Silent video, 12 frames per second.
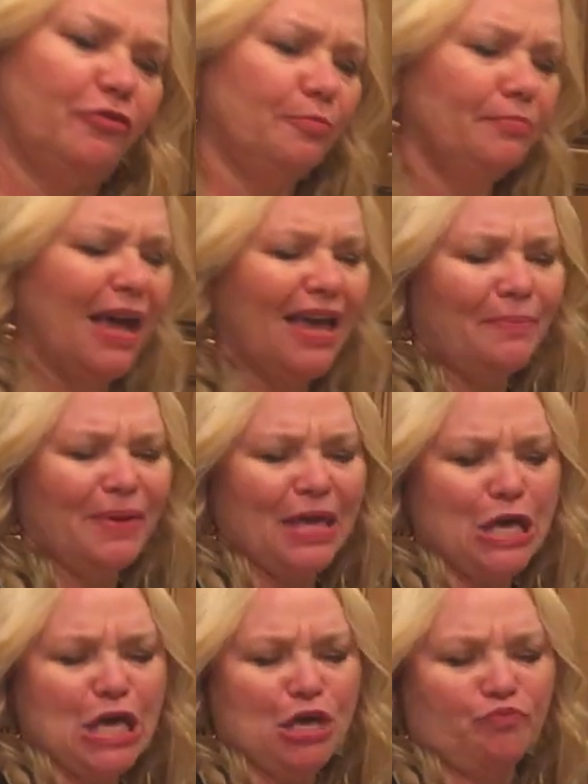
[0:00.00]
for
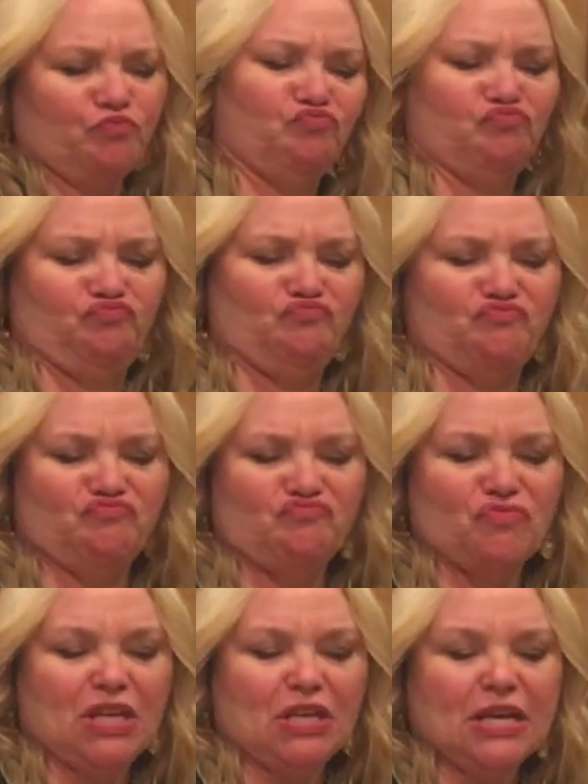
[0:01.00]
maybe
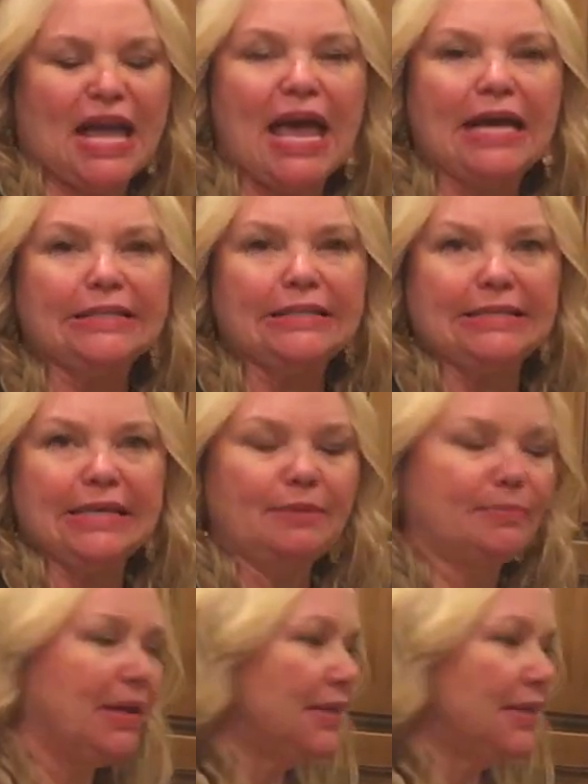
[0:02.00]
8 to 10